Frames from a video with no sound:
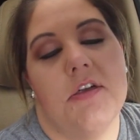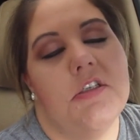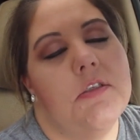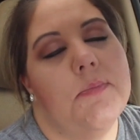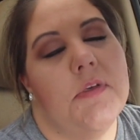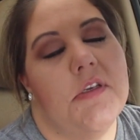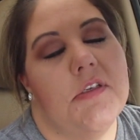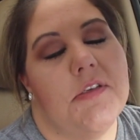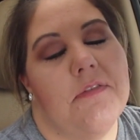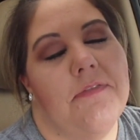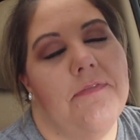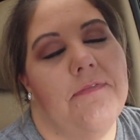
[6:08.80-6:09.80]
just
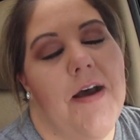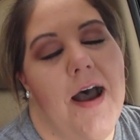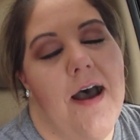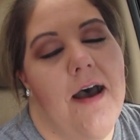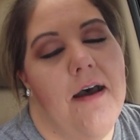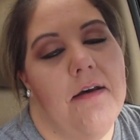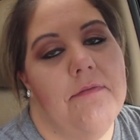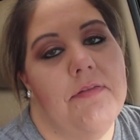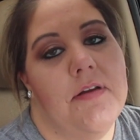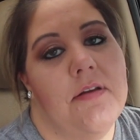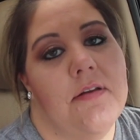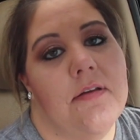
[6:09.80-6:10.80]
spent five,
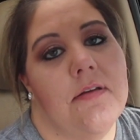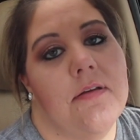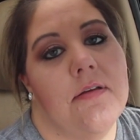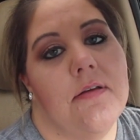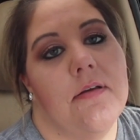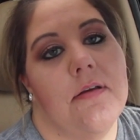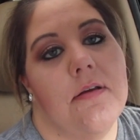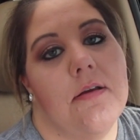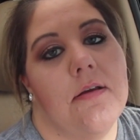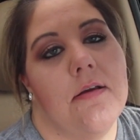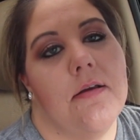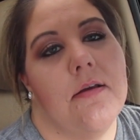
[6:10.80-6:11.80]

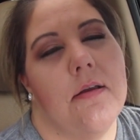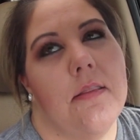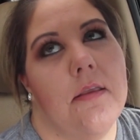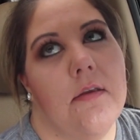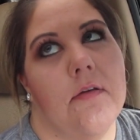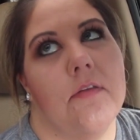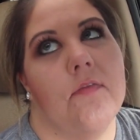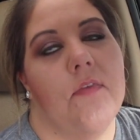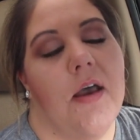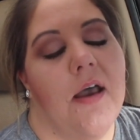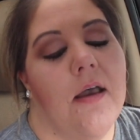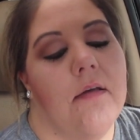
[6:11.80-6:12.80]
I think it was
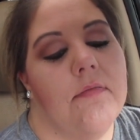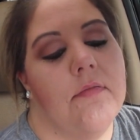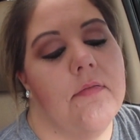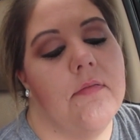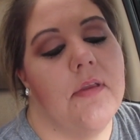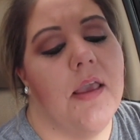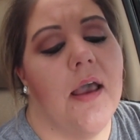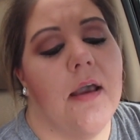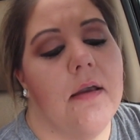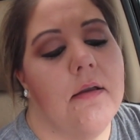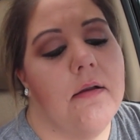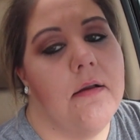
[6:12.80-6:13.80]
five,
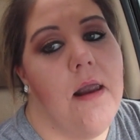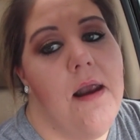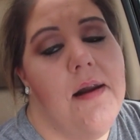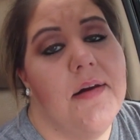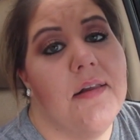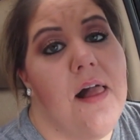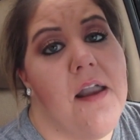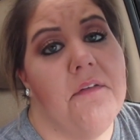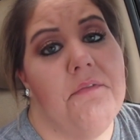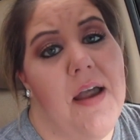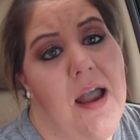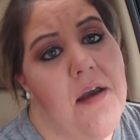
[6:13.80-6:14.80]
yeah, like
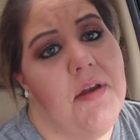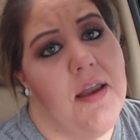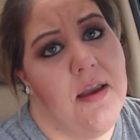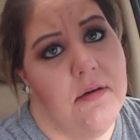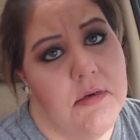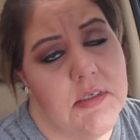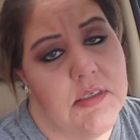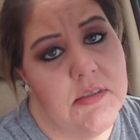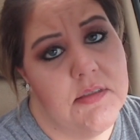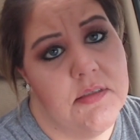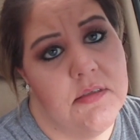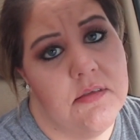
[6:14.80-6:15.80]
five
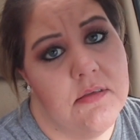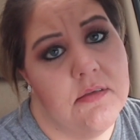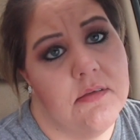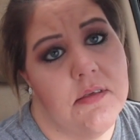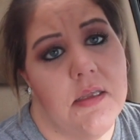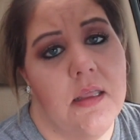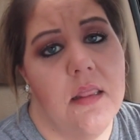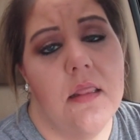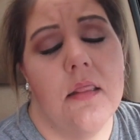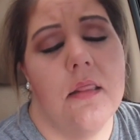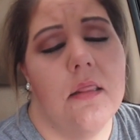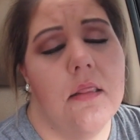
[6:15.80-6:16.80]
hours
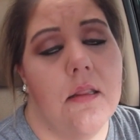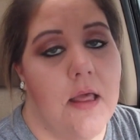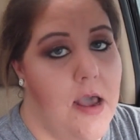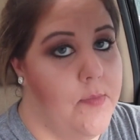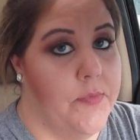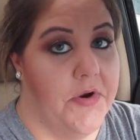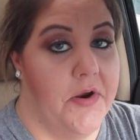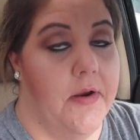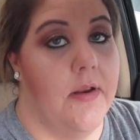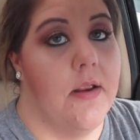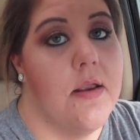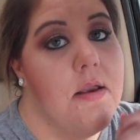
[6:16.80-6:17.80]
in the
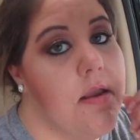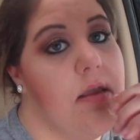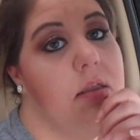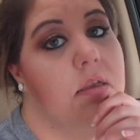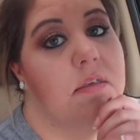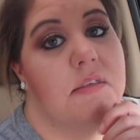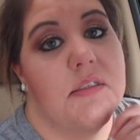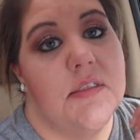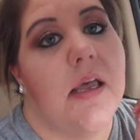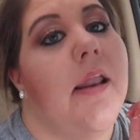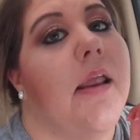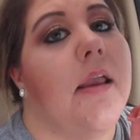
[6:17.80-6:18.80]
library
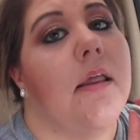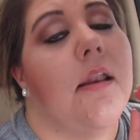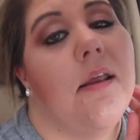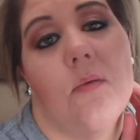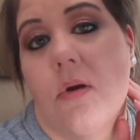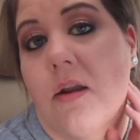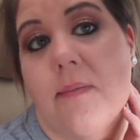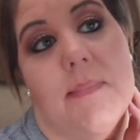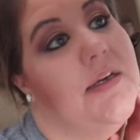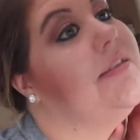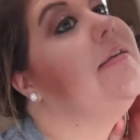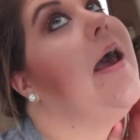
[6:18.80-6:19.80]
studying and working
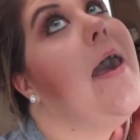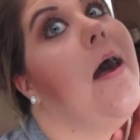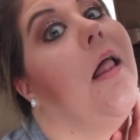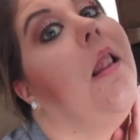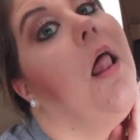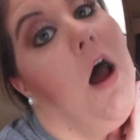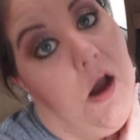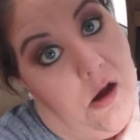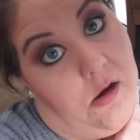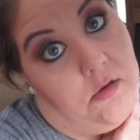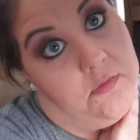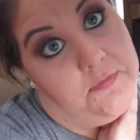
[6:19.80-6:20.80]
my tail
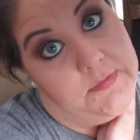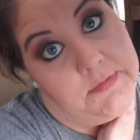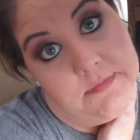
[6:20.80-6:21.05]
off.